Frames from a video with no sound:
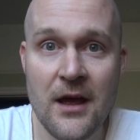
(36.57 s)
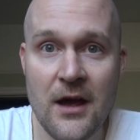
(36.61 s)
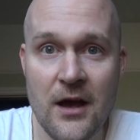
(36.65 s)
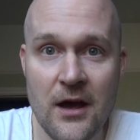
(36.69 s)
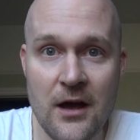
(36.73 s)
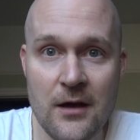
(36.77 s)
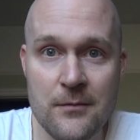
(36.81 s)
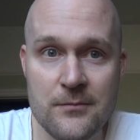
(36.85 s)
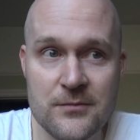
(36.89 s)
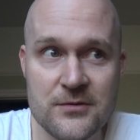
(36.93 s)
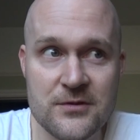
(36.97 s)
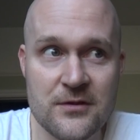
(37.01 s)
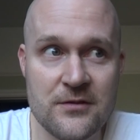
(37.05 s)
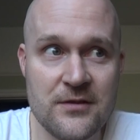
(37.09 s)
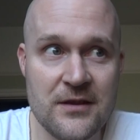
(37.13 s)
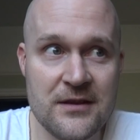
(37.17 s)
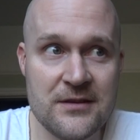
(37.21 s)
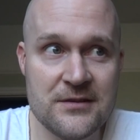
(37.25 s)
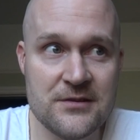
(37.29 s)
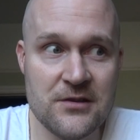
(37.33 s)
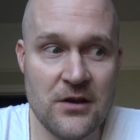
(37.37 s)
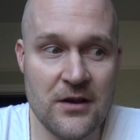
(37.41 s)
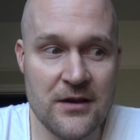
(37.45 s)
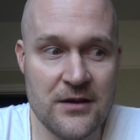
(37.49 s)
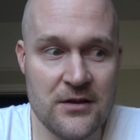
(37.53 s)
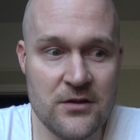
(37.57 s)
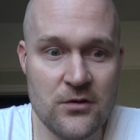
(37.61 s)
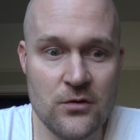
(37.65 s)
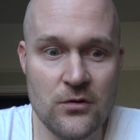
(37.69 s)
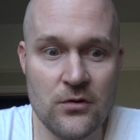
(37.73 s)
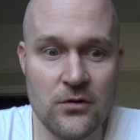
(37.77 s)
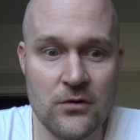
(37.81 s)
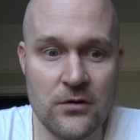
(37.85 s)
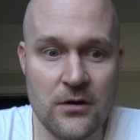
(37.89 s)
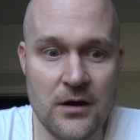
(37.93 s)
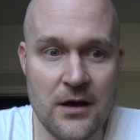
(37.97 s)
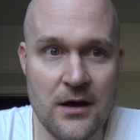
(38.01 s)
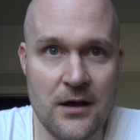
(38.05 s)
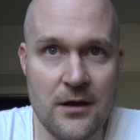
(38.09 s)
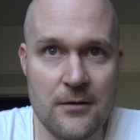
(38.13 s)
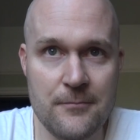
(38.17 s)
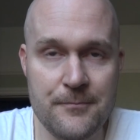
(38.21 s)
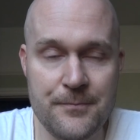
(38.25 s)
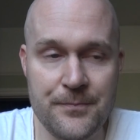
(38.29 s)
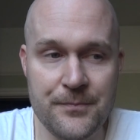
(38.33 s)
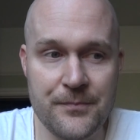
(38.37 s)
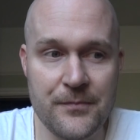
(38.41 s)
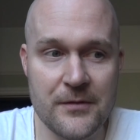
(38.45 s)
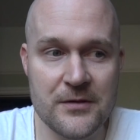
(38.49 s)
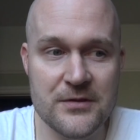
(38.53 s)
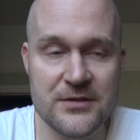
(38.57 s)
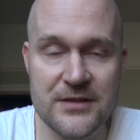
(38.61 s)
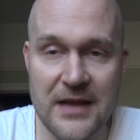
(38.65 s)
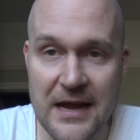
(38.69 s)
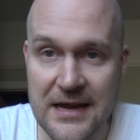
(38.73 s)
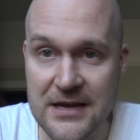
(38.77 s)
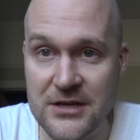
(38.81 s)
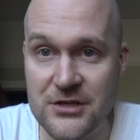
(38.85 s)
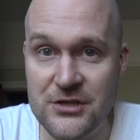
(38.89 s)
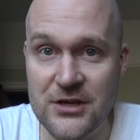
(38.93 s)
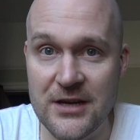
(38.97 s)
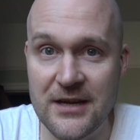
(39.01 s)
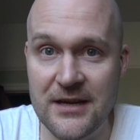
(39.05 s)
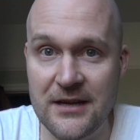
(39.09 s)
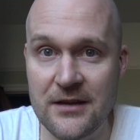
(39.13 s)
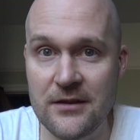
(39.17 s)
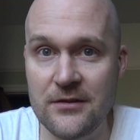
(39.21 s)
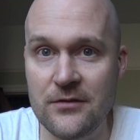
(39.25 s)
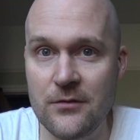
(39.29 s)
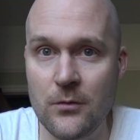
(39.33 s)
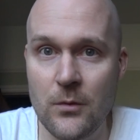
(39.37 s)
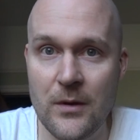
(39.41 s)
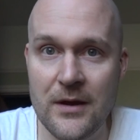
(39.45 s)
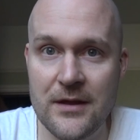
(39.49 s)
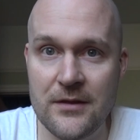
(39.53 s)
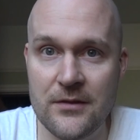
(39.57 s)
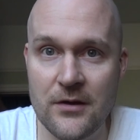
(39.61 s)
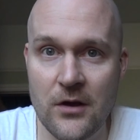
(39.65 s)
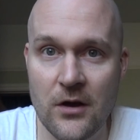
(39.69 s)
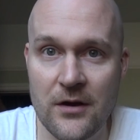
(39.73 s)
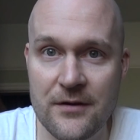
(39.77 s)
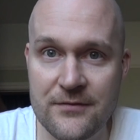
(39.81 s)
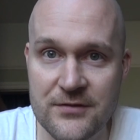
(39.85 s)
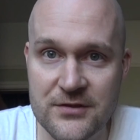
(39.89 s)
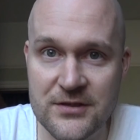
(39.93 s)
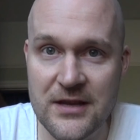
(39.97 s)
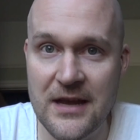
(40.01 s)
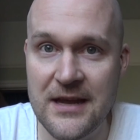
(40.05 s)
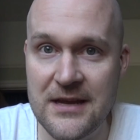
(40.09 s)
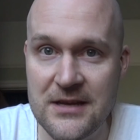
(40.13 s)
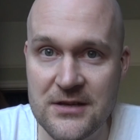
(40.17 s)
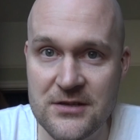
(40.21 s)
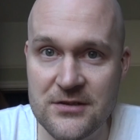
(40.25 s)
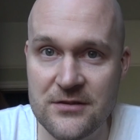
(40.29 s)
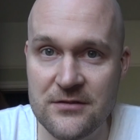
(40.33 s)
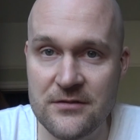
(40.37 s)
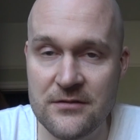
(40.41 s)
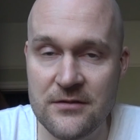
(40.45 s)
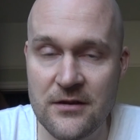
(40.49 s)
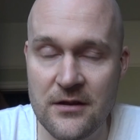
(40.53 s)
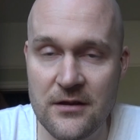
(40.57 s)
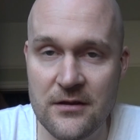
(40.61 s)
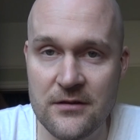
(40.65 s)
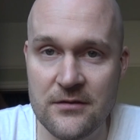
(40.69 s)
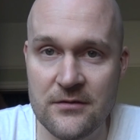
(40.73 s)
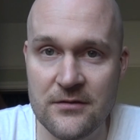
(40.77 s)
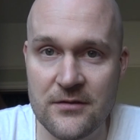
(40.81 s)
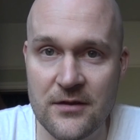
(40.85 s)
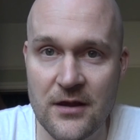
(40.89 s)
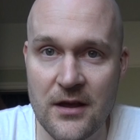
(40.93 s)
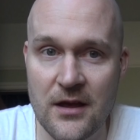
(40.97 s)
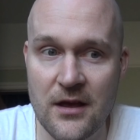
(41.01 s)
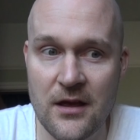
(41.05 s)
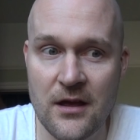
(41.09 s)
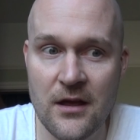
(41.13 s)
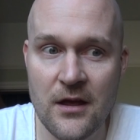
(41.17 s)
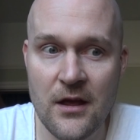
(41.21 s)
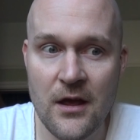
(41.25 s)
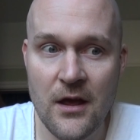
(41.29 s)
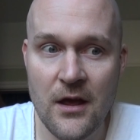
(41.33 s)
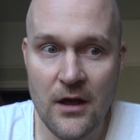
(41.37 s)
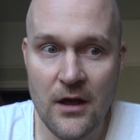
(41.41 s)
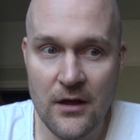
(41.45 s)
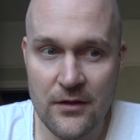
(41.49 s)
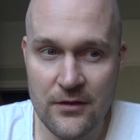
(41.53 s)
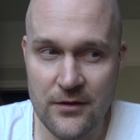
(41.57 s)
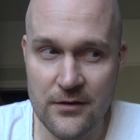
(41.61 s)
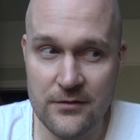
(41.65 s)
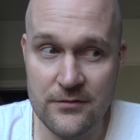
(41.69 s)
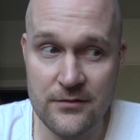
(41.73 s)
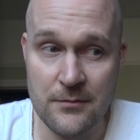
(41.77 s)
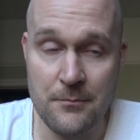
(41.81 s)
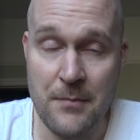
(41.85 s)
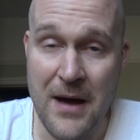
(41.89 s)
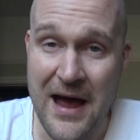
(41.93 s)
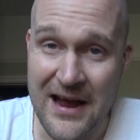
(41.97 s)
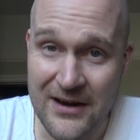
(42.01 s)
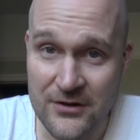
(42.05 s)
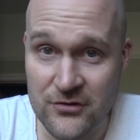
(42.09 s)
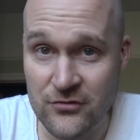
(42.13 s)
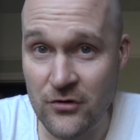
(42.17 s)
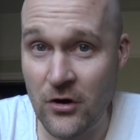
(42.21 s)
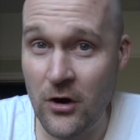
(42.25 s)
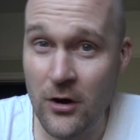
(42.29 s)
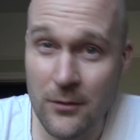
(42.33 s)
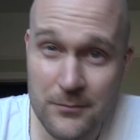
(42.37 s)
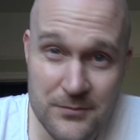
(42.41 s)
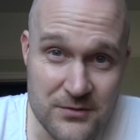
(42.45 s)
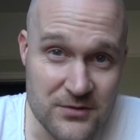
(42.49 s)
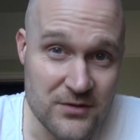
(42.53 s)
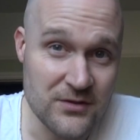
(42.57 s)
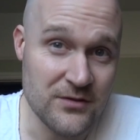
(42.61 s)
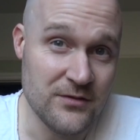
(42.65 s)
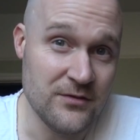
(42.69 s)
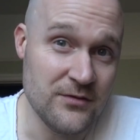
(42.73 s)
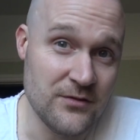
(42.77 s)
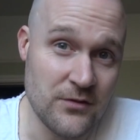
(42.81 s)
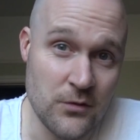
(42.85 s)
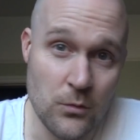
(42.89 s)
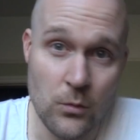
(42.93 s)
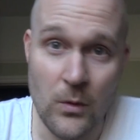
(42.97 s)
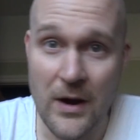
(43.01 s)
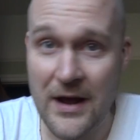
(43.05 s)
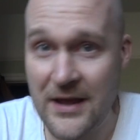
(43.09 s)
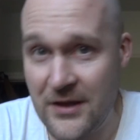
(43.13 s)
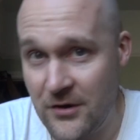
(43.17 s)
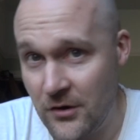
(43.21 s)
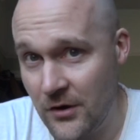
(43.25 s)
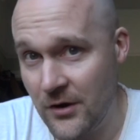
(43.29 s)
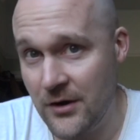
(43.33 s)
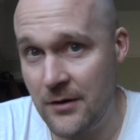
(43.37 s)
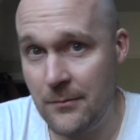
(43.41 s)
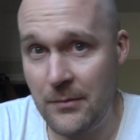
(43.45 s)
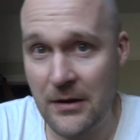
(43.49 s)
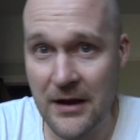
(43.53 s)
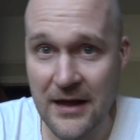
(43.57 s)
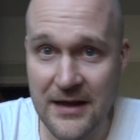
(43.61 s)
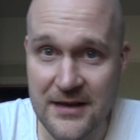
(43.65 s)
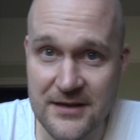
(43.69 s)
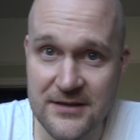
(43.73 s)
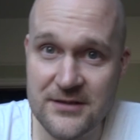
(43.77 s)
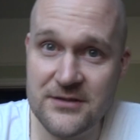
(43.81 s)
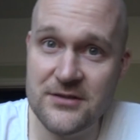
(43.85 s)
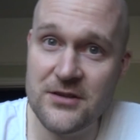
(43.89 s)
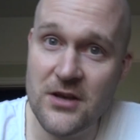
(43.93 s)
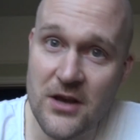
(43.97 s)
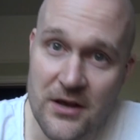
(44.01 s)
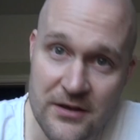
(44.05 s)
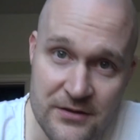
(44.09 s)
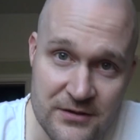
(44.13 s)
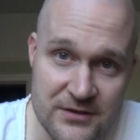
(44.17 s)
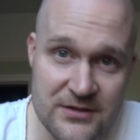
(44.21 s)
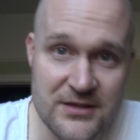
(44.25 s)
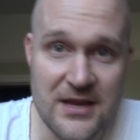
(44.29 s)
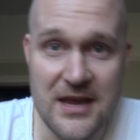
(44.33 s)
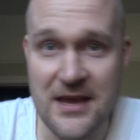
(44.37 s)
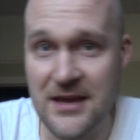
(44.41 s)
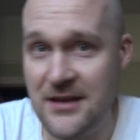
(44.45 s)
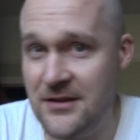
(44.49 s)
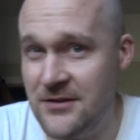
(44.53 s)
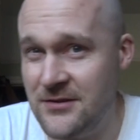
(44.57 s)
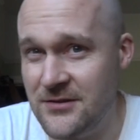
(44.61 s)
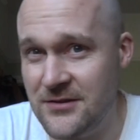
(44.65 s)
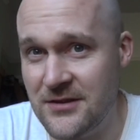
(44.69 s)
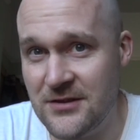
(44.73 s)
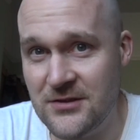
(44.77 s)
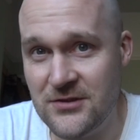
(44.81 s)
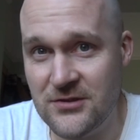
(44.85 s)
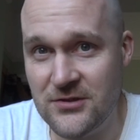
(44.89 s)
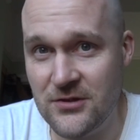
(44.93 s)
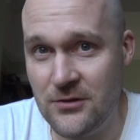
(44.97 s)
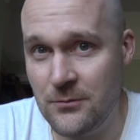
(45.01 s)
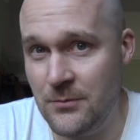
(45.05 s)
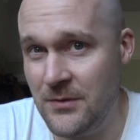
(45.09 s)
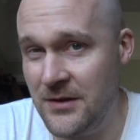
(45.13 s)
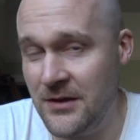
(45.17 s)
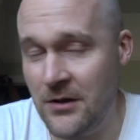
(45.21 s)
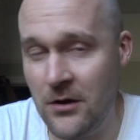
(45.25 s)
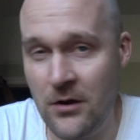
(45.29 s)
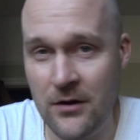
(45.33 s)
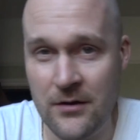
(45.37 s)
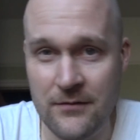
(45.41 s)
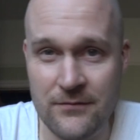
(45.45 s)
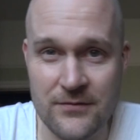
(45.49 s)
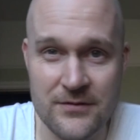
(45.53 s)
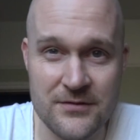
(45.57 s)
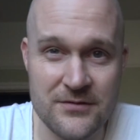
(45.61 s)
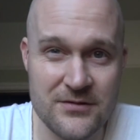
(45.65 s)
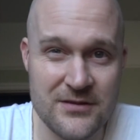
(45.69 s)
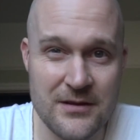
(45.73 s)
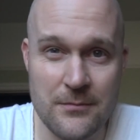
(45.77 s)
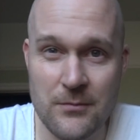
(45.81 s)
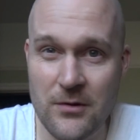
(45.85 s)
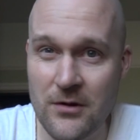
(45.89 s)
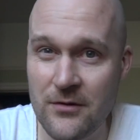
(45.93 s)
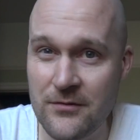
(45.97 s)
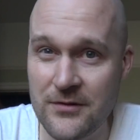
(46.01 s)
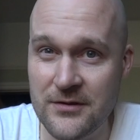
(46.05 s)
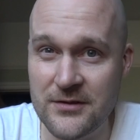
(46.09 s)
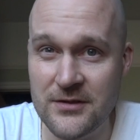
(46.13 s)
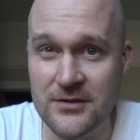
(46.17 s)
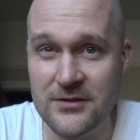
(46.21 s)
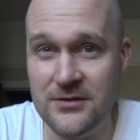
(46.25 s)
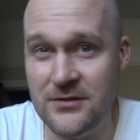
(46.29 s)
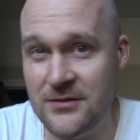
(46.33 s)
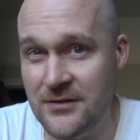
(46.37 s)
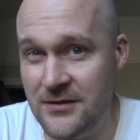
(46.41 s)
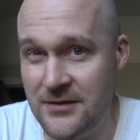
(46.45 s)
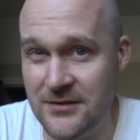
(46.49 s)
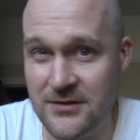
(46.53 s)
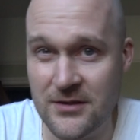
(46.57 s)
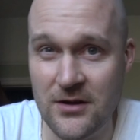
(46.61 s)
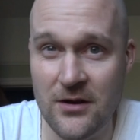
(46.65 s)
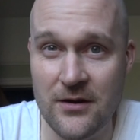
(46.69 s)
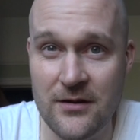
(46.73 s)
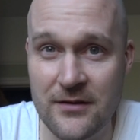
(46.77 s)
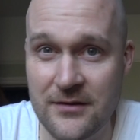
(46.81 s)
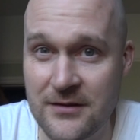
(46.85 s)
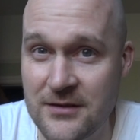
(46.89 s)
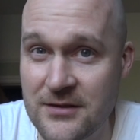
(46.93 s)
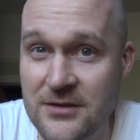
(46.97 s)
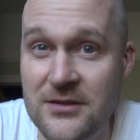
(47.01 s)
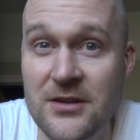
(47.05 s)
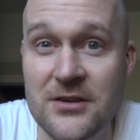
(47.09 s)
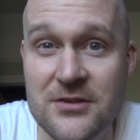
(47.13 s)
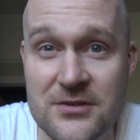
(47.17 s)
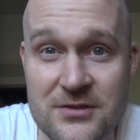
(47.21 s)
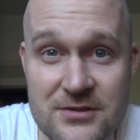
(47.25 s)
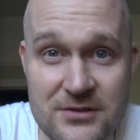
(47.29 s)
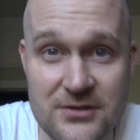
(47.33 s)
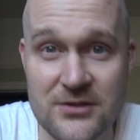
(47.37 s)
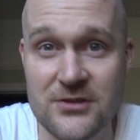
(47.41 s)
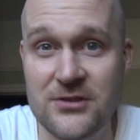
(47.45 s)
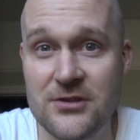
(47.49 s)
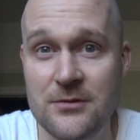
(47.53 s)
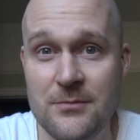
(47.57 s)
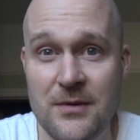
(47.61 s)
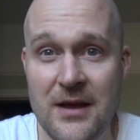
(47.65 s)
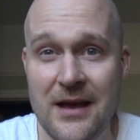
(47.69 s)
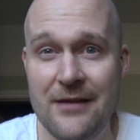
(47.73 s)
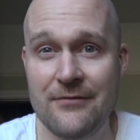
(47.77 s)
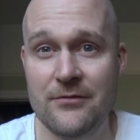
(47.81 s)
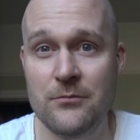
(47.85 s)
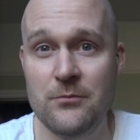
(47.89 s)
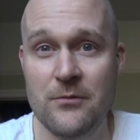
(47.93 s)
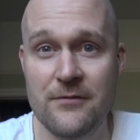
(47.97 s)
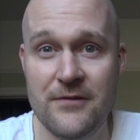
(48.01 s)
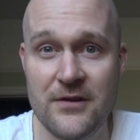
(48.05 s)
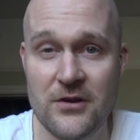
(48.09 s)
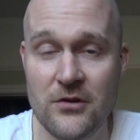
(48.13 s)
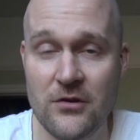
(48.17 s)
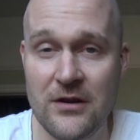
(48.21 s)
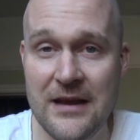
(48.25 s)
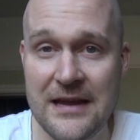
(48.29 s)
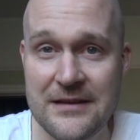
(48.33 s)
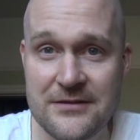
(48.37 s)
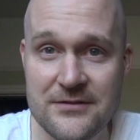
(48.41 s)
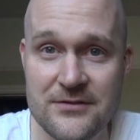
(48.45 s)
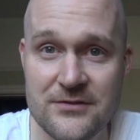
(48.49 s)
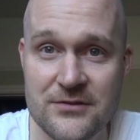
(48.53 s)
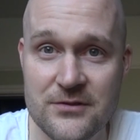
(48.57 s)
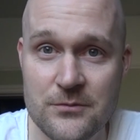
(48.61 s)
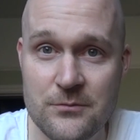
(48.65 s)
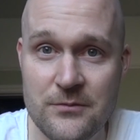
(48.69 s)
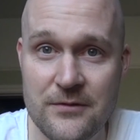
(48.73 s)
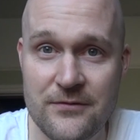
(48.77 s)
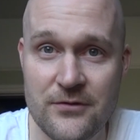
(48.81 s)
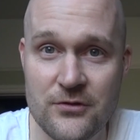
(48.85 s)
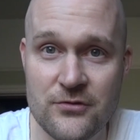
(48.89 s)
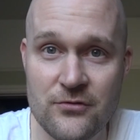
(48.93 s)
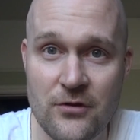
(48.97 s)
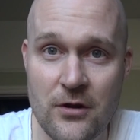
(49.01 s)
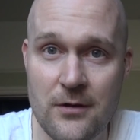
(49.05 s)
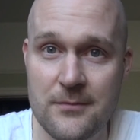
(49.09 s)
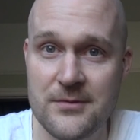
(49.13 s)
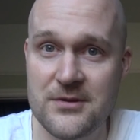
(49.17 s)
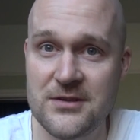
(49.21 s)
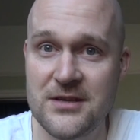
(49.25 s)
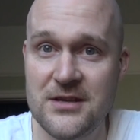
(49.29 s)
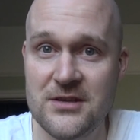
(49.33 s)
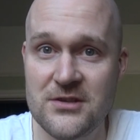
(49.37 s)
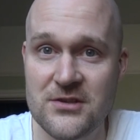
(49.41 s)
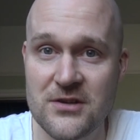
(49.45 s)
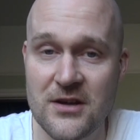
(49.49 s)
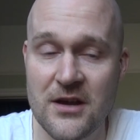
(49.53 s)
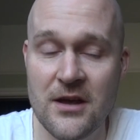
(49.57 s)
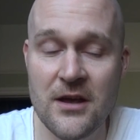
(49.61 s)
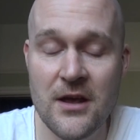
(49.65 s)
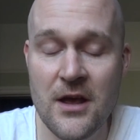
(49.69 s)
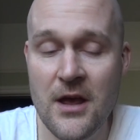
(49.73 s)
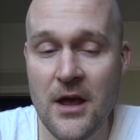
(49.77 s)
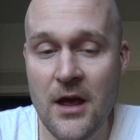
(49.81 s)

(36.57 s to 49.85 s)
Um, so things like your um, staging, the way the kind of stage and, and uh, the, the backdrops and the way you're going to place certain scenes, this should be kind of the similar and this is these kind of discussions you should be having within your lessons and with your drama teacher.